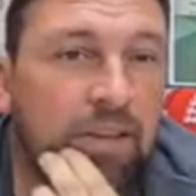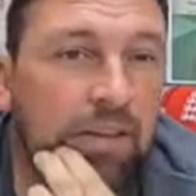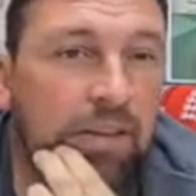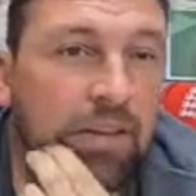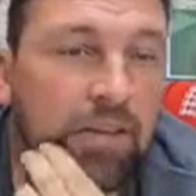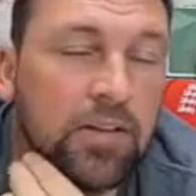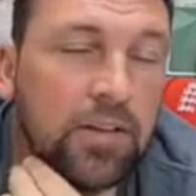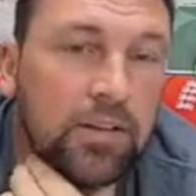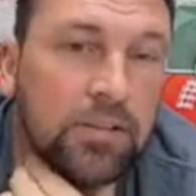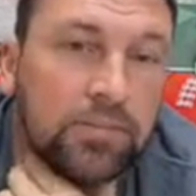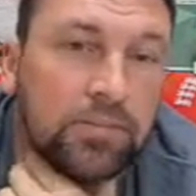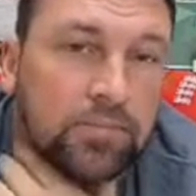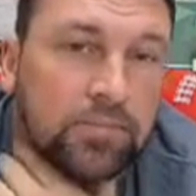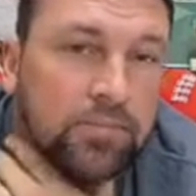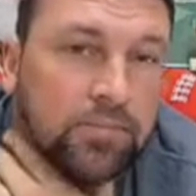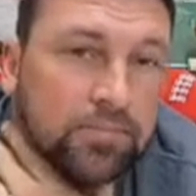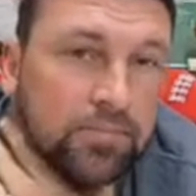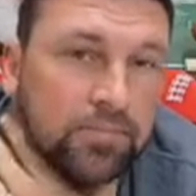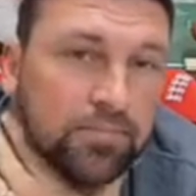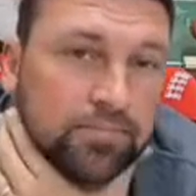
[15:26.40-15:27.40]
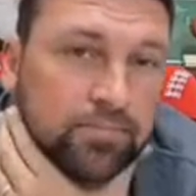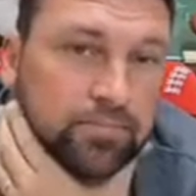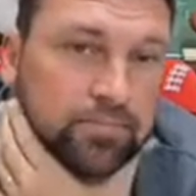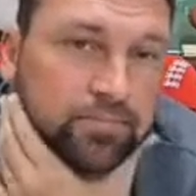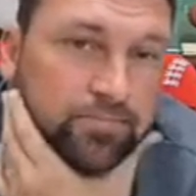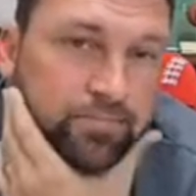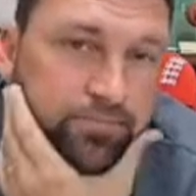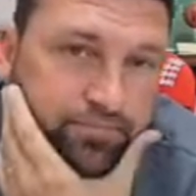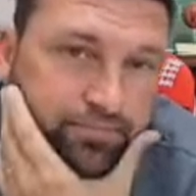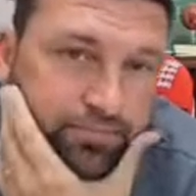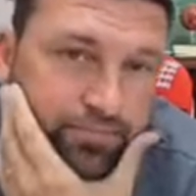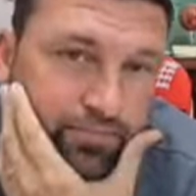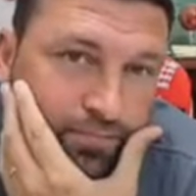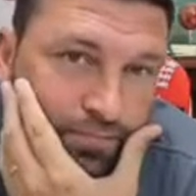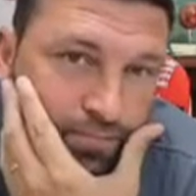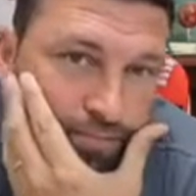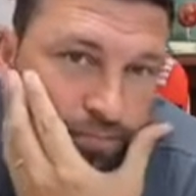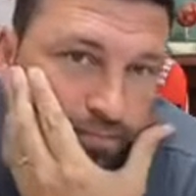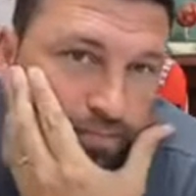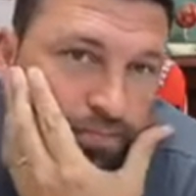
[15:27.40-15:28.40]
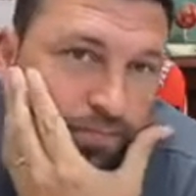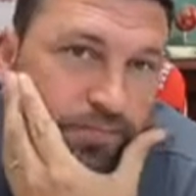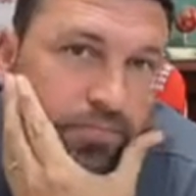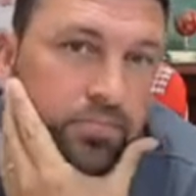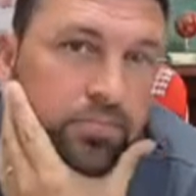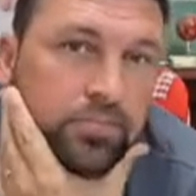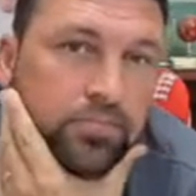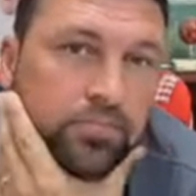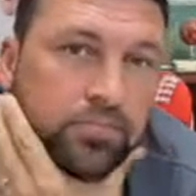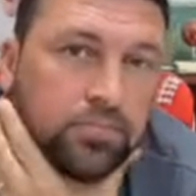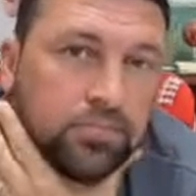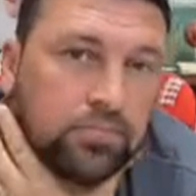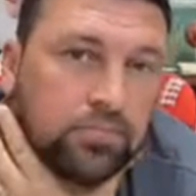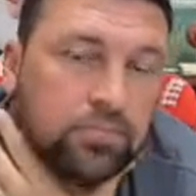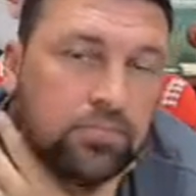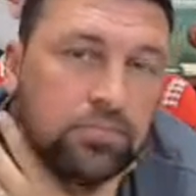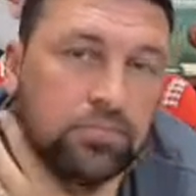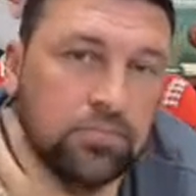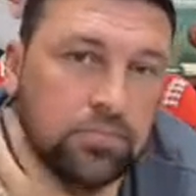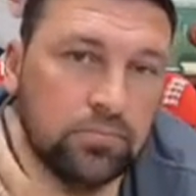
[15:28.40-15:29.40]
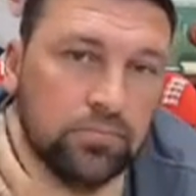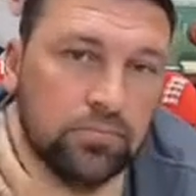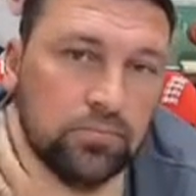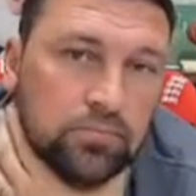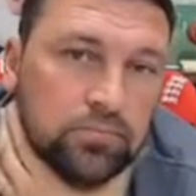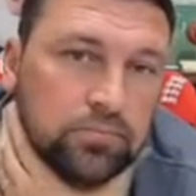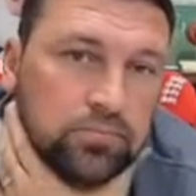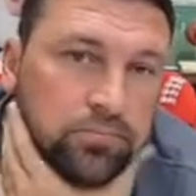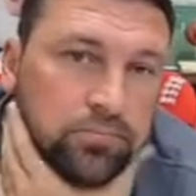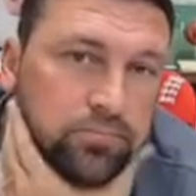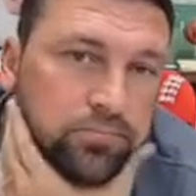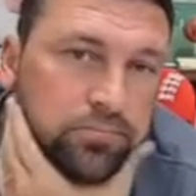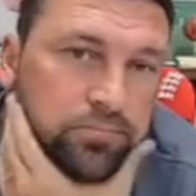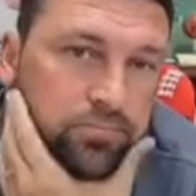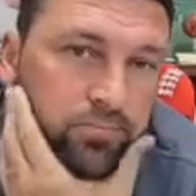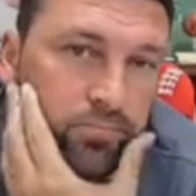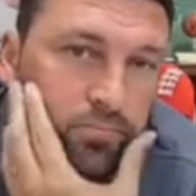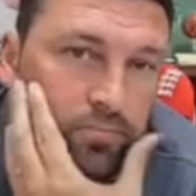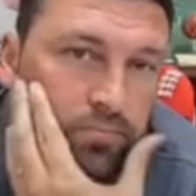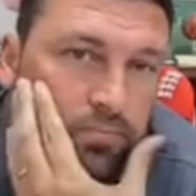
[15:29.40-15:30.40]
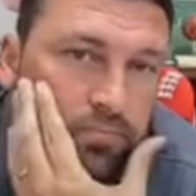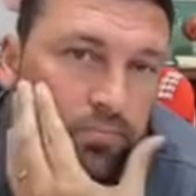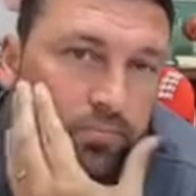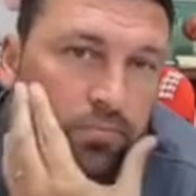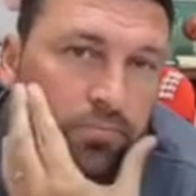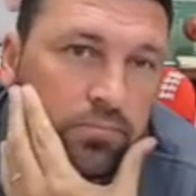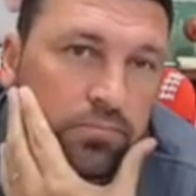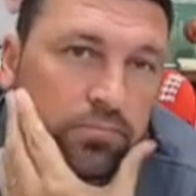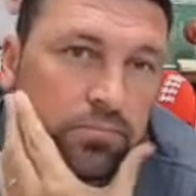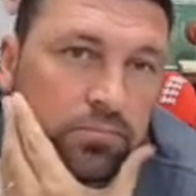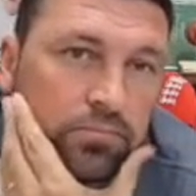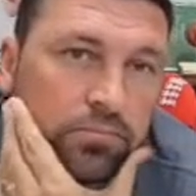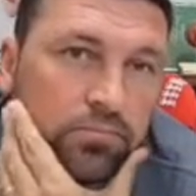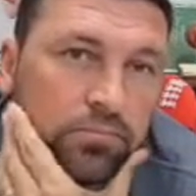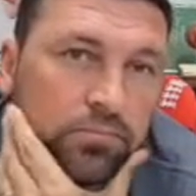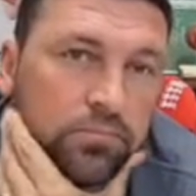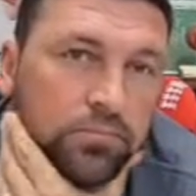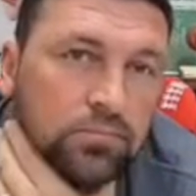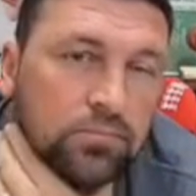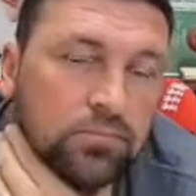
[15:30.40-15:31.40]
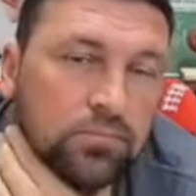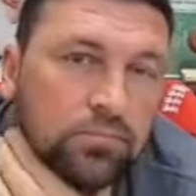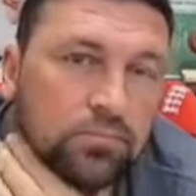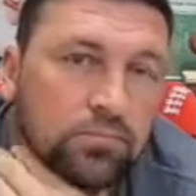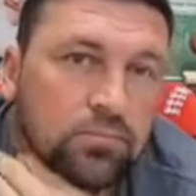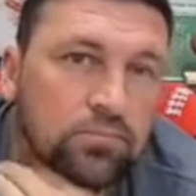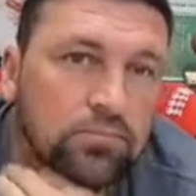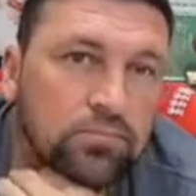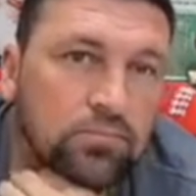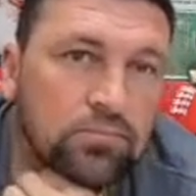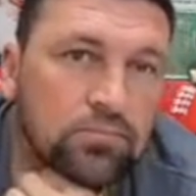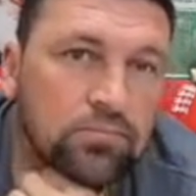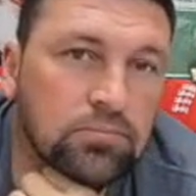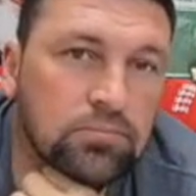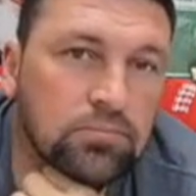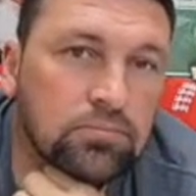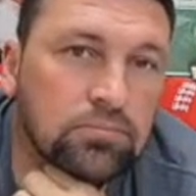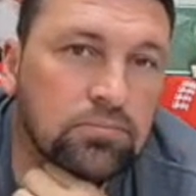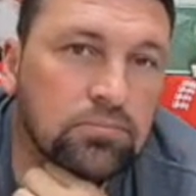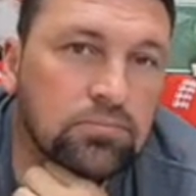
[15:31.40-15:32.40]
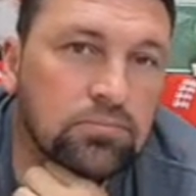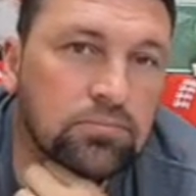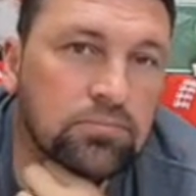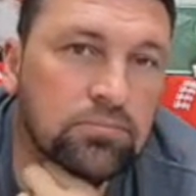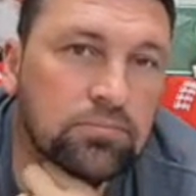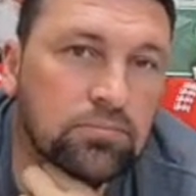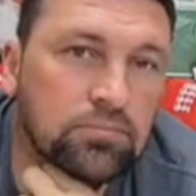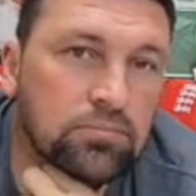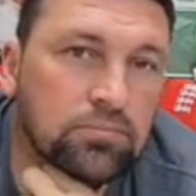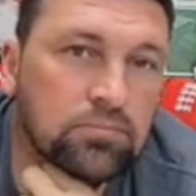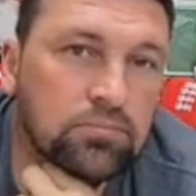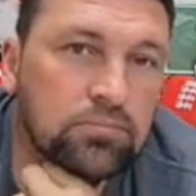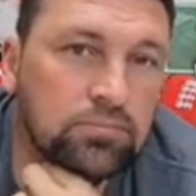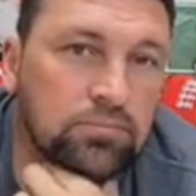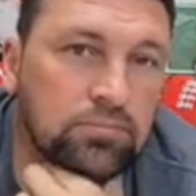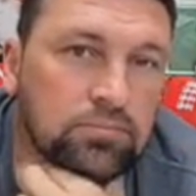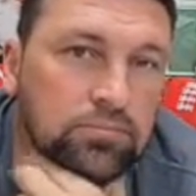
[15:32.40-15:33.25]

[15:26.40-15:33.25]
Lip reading: No words are spoken by the person on screen.